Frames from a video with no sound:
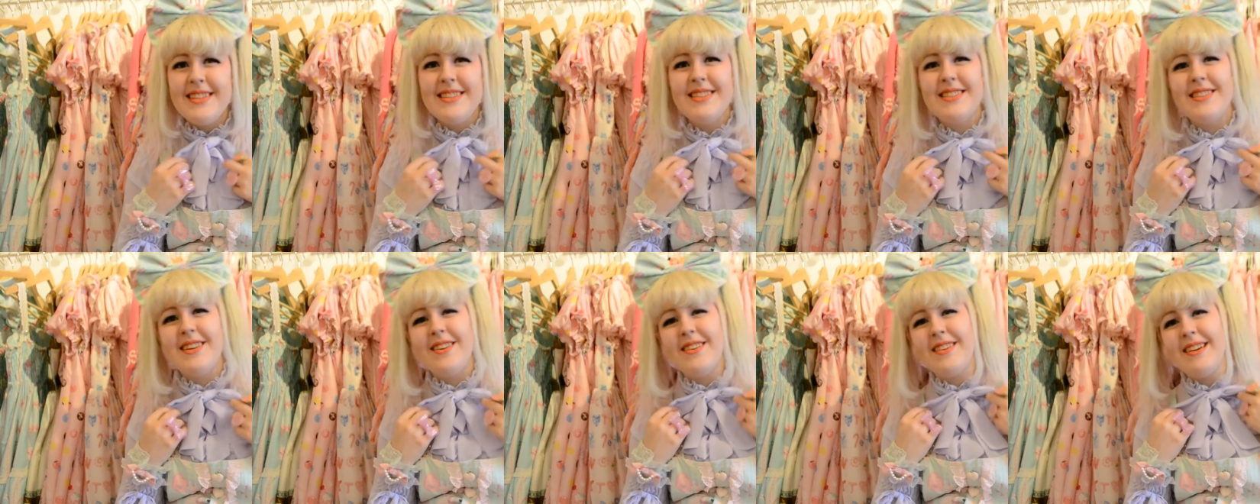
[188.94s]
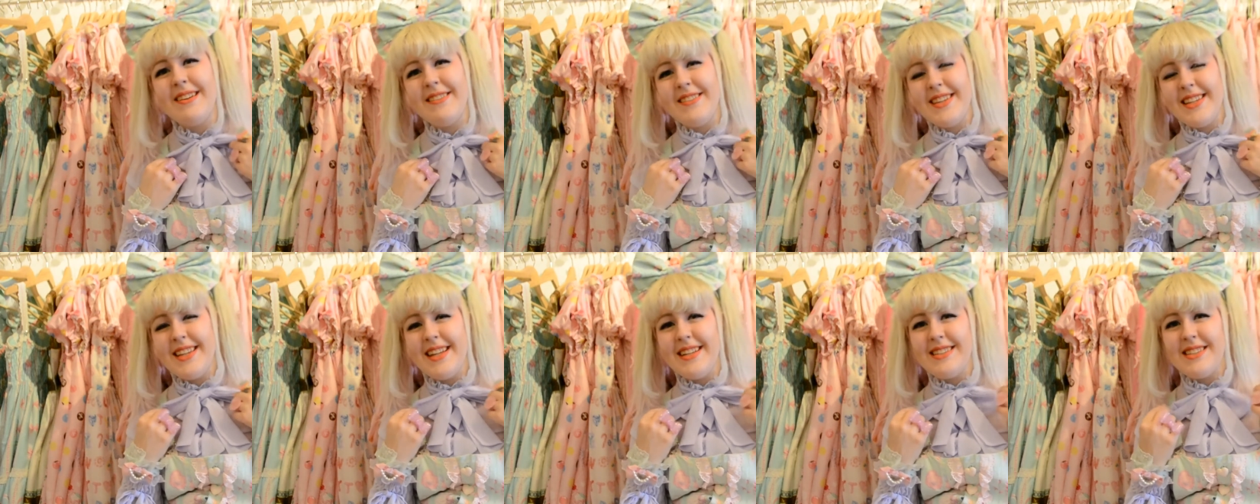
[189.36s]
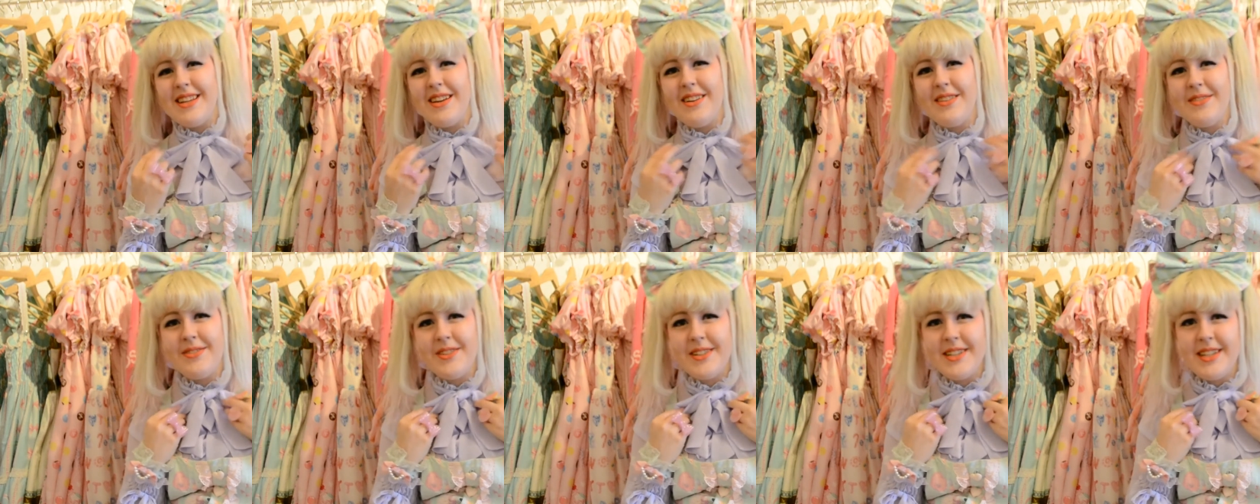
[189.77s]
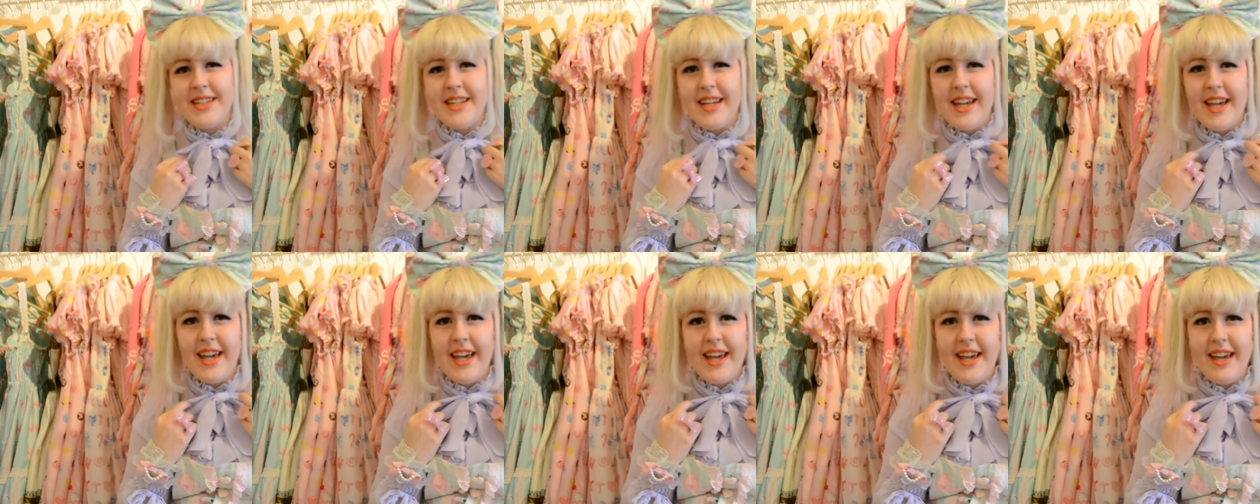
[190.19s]
So I think that's all for
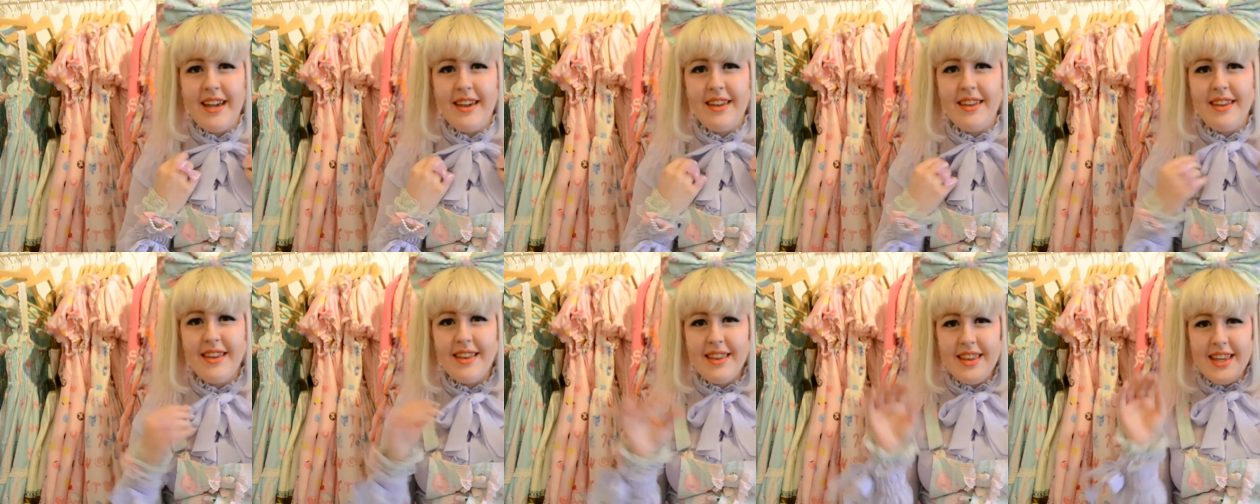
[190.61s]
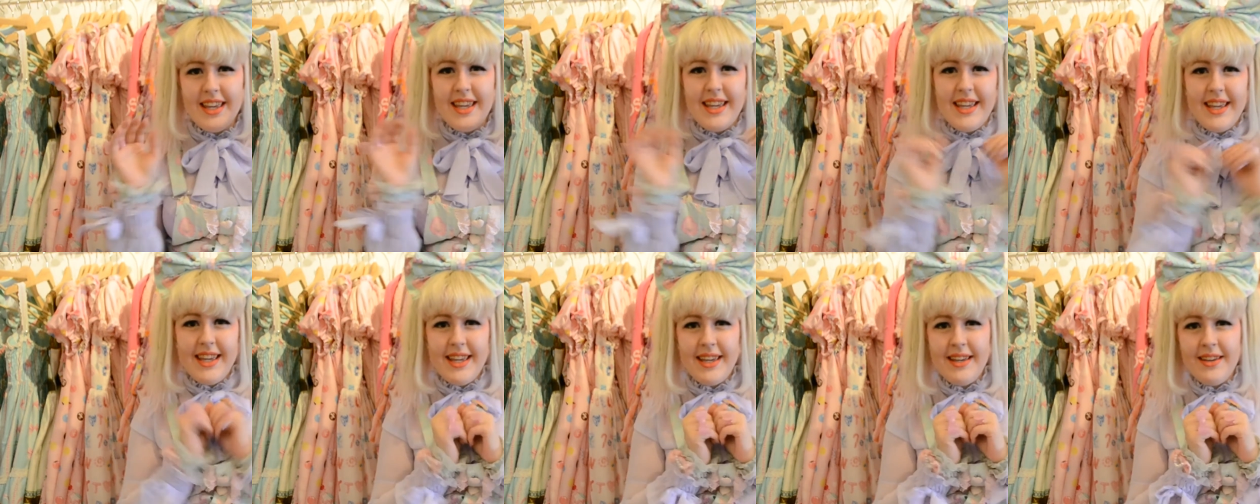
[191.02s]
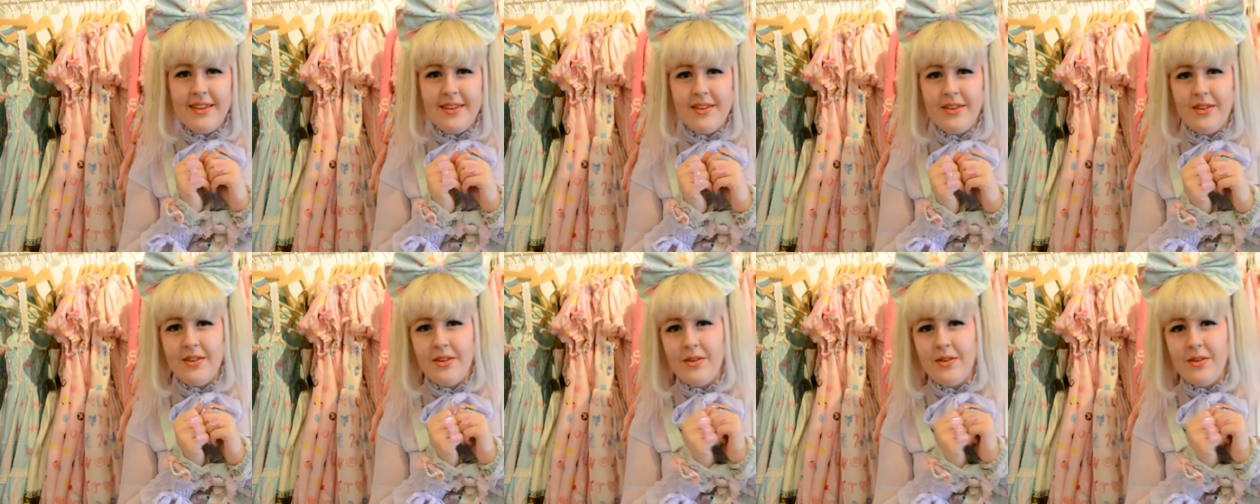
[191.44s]
today. Thank you.